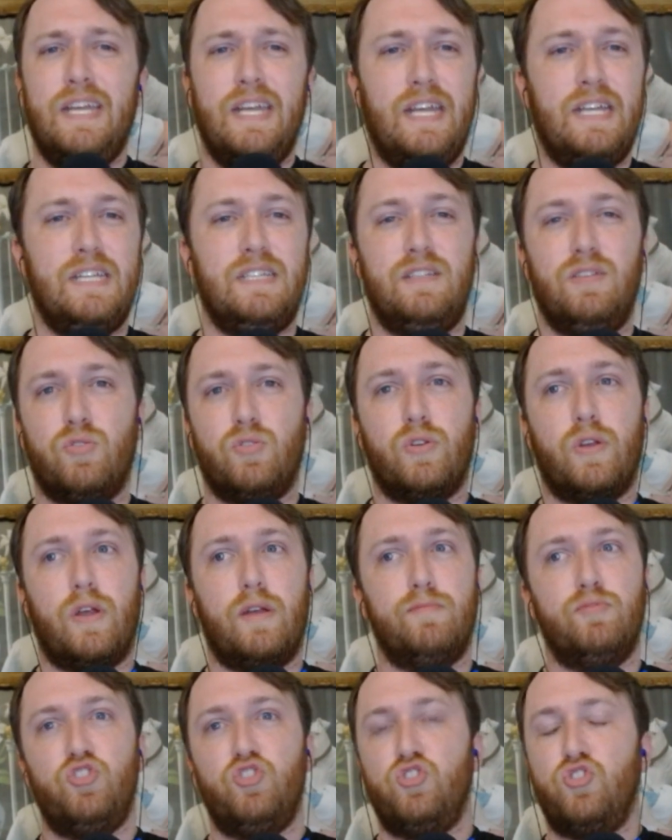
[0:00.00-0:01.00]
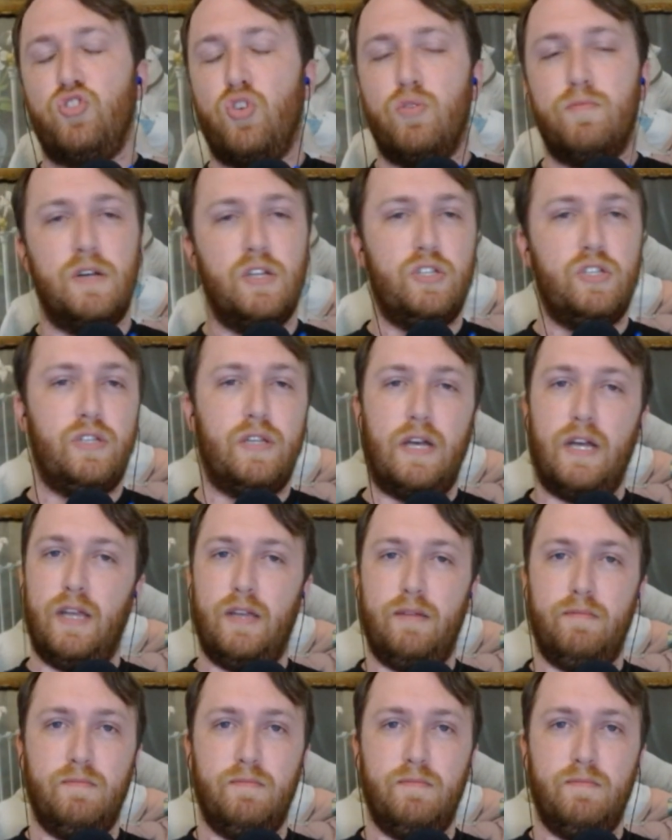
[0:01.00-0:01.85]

it still took up so much time